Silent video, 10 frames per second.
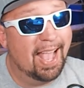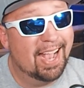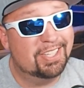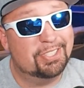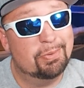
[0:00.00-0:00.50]

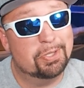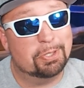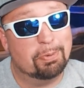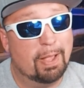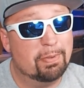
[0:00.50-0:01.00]
Actually, we
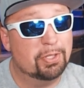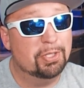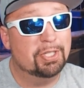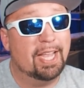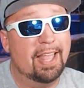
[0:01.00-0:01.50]
should probably
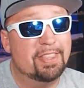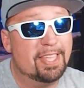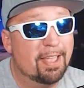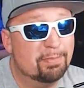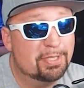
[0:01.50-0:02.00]
look at
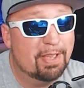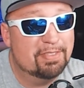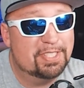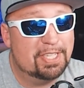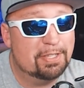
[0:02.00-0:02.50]
the
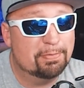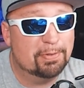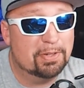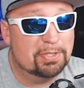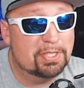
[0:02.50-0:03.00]
M17
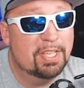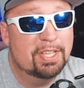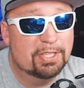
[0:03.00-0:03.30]
first.